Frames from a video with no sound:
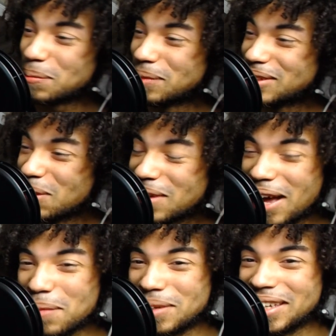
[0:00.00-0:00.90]

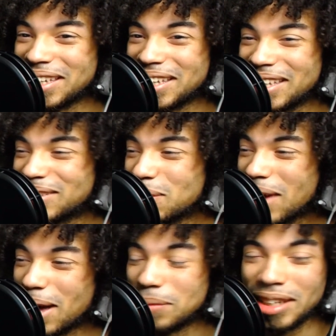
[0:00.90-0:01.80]
Togami
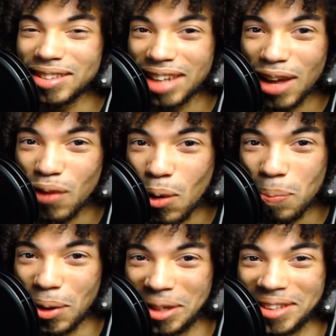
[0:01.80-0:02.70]
doesn't have
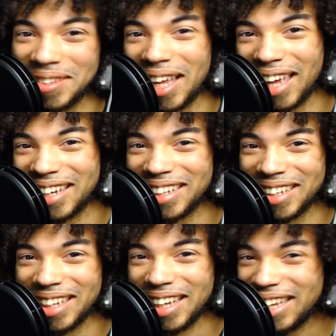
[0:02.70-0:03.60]
hope on his side.
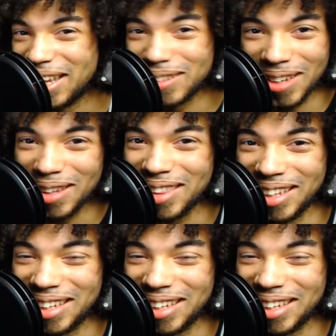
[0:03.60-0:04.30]
He has nothing.